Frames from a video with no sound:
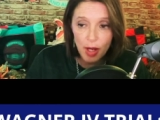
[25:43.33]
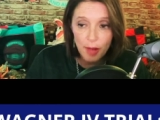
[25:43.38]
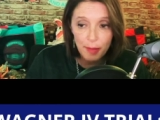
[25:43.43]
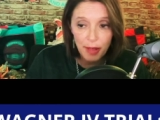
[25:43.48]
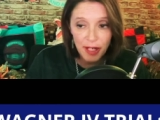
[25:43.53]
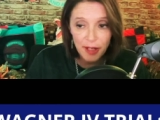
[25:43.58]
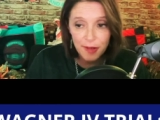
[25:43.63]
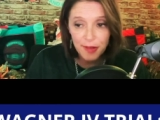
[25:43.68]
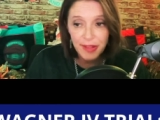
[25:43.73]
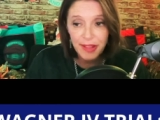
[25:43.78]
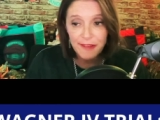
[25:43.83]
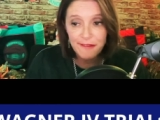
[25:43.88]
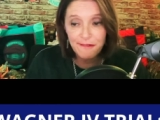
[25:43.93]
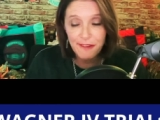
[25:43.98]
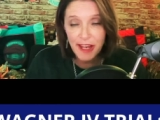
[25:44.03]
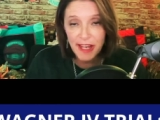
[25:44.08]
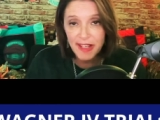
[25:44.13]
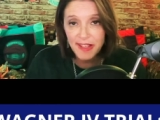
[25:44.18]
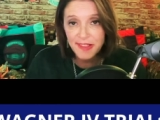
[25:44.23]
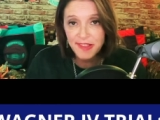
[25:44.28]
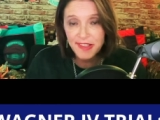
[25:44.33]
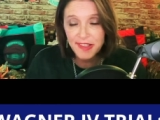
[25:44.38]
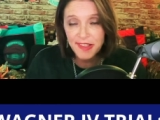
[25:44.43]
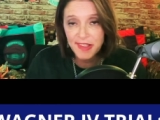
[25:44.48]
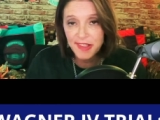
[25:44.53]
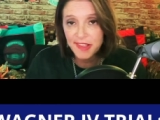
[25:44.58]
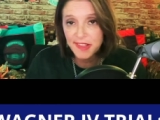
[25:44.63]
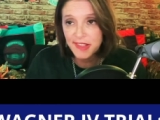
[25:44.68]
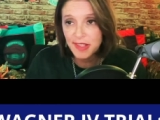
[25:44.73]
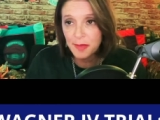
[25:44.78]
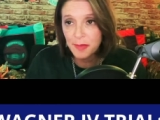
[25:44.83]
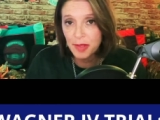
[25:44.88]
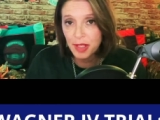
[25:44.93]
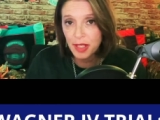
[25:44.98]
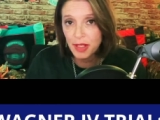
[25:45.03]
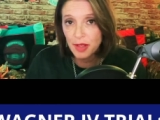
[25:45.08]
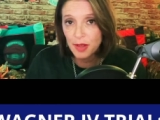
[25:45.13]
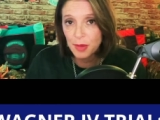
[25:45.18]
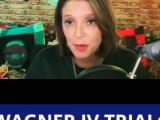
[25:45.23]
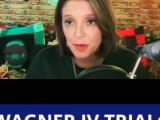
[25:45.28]
Apparently, Vance is
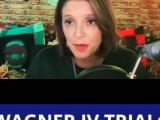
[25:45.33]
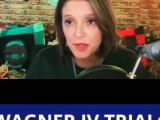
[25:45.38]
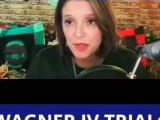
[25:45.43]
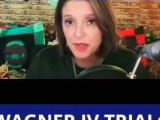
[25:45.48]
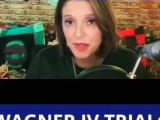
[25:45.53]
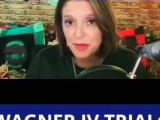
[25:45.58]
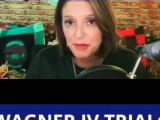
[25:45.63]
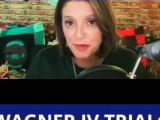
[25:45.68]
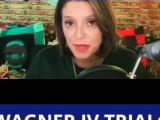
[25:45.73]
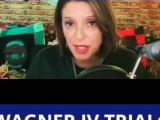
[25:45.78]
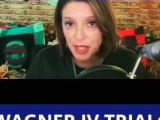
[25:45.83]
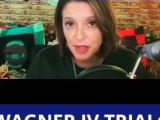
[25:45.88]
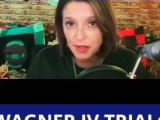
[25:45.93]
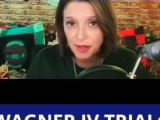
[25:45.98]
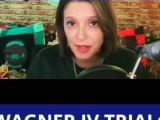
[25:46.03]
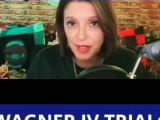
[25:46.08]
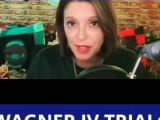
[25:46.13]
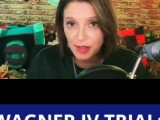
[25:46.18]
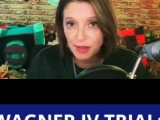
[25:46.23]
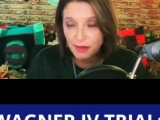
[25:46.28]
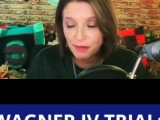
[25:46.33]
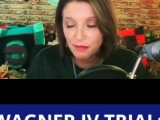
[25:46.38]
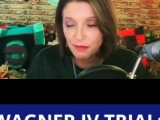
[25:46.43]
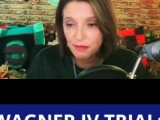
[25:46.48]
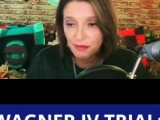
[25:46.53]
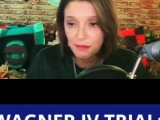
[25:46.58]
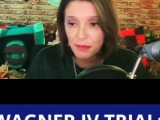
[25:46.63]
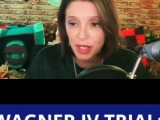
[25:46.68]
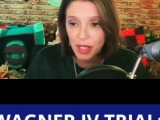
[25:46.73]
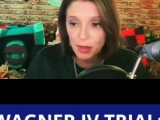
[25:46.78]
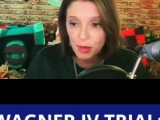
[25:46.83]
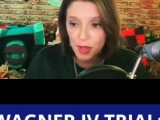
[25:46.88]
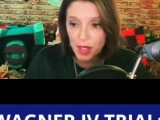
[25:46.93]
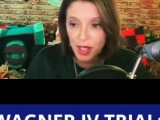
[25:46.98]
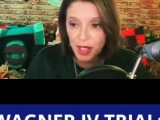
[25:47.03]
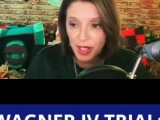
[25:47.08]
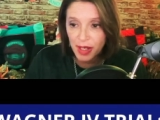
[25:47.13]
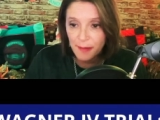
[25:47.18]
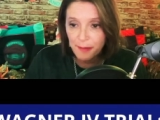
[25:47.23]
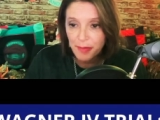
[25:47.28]
somebody who was dealing
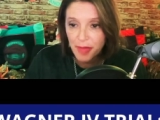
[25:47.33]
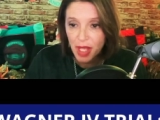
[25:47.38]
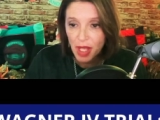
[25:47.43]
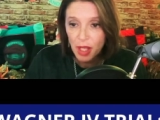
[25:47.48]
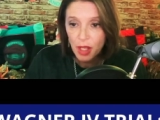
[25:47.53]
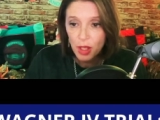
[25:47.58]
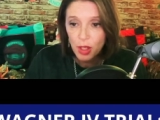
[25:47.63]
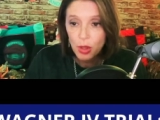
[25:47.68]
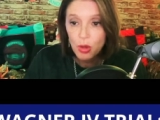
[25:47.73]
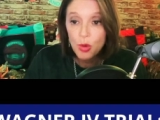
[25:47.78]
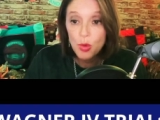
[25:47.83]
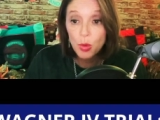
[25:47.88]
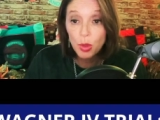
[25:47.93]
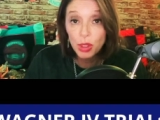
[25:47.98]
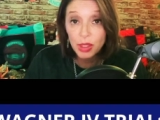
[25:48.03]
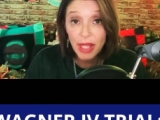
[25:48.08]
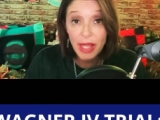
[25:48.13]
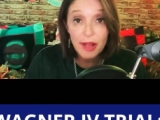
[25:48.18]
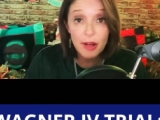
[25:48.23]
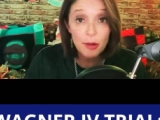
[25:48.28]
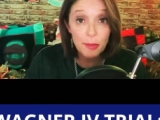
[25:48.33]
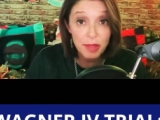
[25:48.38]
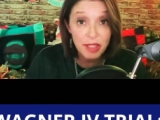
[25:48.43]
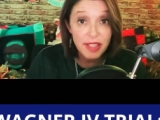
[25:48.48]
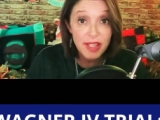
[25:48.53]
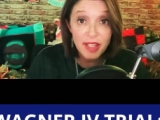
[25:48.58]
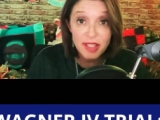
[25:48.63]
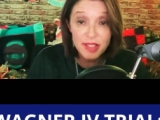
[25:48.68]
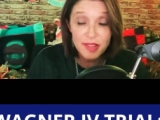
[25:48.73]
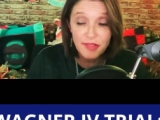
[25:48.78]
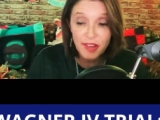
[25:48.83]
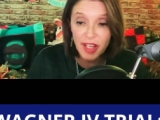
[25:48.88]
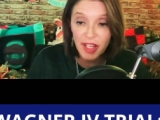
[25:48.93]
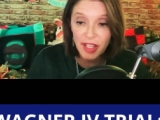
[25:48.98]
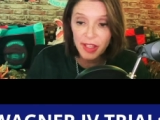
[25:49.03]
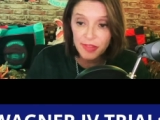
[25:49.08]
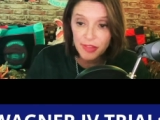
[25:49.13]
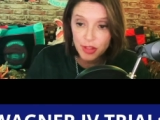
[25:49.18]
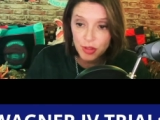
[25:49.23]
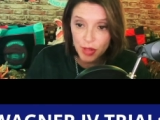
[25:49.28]
marijuana who will later be testifying
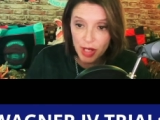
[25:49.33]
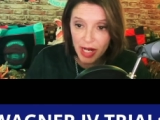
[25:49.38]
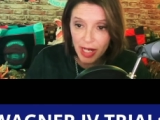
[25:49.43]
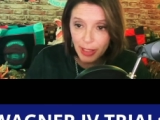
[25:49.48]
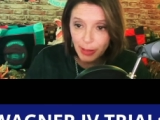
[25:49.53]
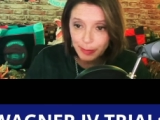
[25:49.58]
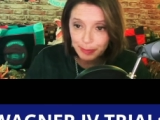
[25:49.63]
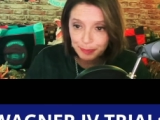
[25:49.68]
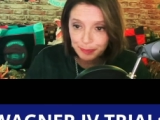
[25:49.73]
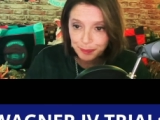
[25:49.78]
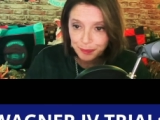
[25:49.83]
in the trial.